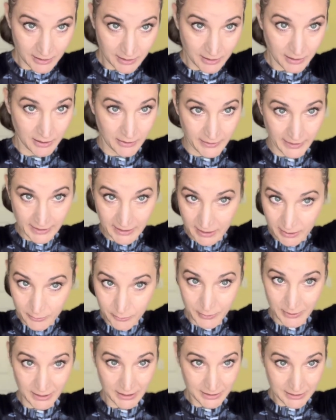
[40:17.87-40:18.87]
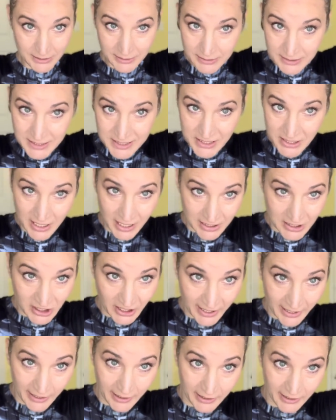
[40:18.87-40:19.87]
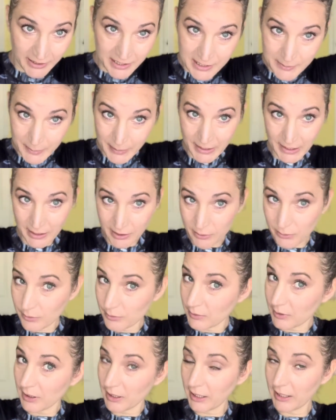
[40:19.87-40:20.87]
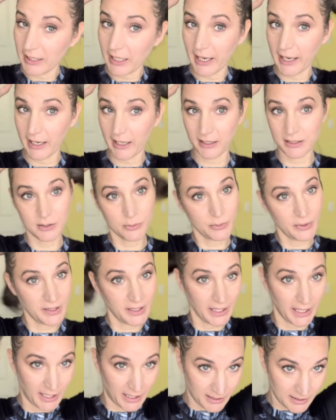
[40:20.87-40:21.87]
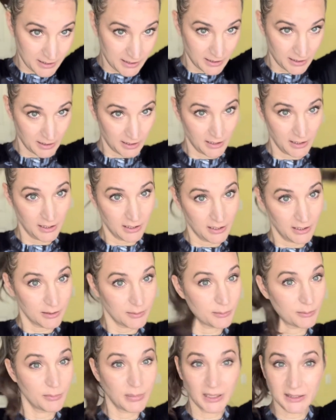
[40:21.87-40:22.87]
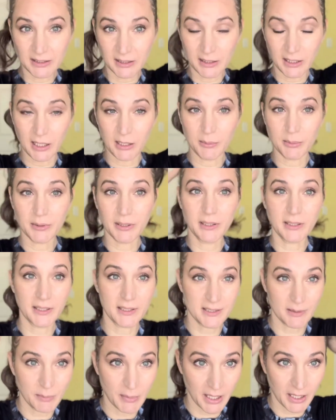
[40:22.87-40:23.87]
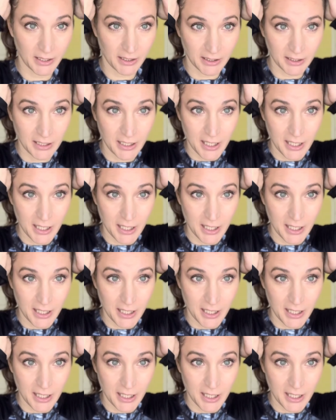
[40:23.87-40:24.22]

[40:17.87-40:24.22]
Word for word: All right, well, disregard the hair. It's been in a hat, with a hat, bundled up. It doesn't matter.